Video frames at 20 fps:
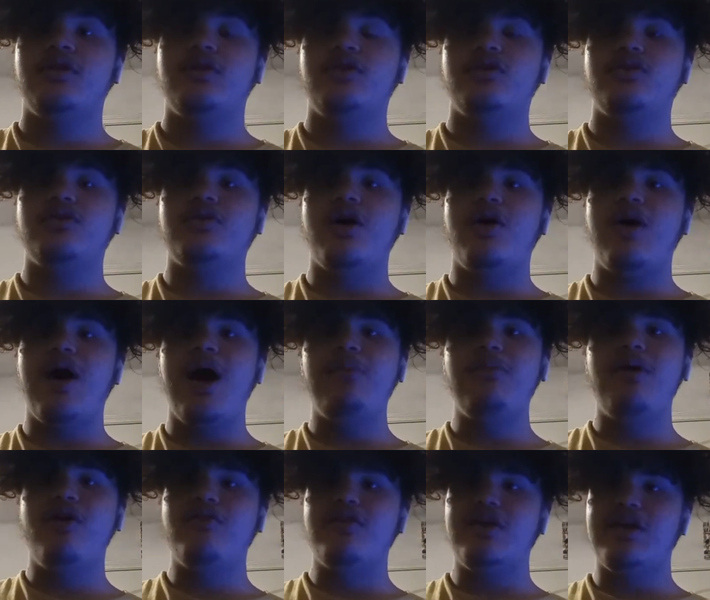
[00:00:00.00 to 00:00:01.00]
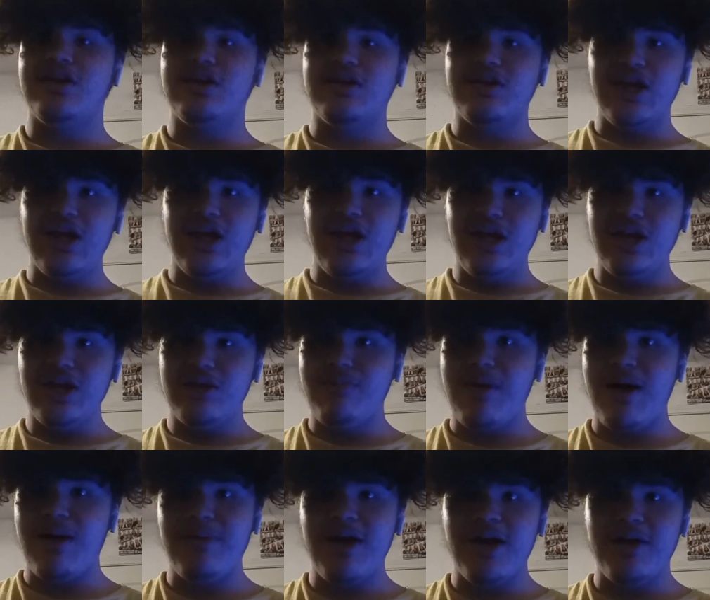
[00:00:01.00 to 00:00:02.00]
So, I'm over there eating
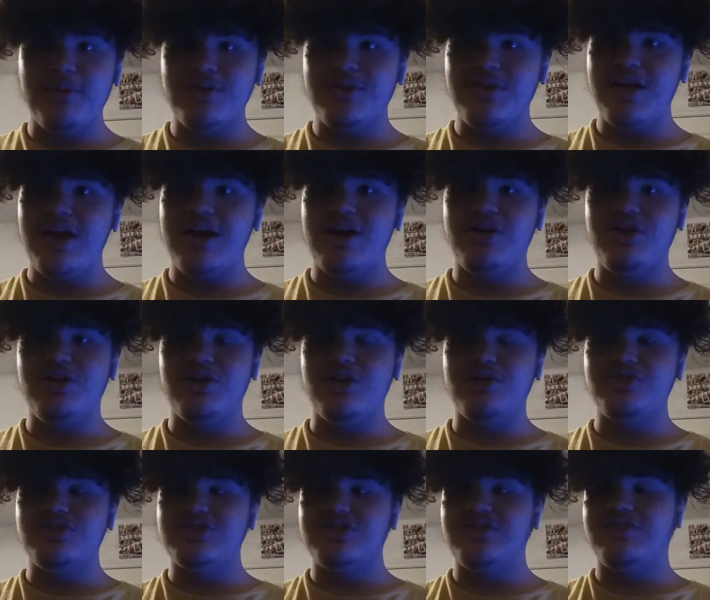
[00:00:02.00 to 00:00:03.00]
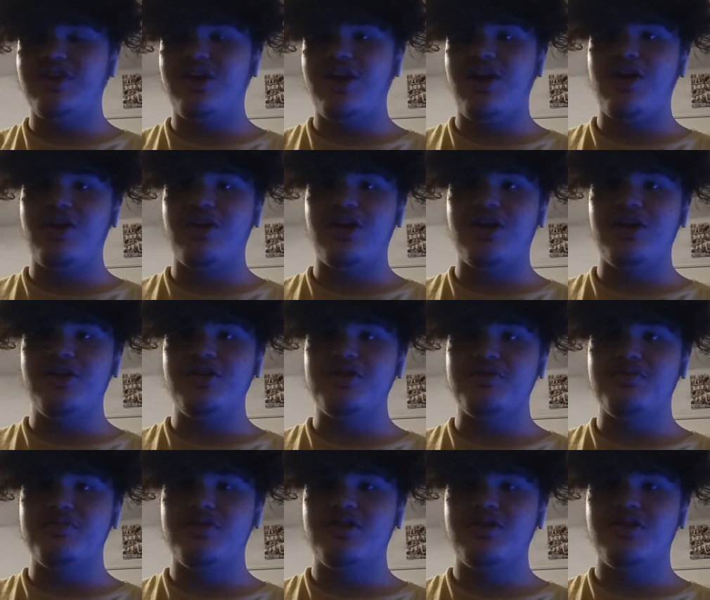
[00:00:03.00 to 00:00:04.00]
my baked potato, just tearing it
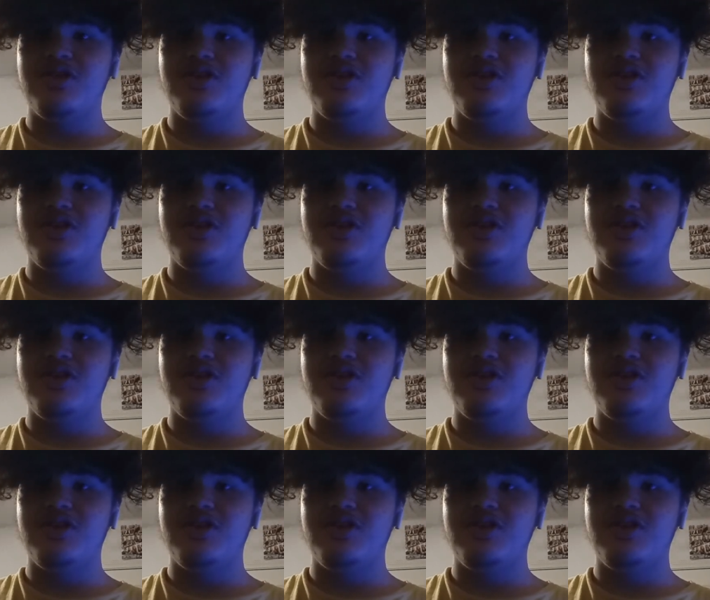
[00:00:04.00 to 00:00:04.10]
up.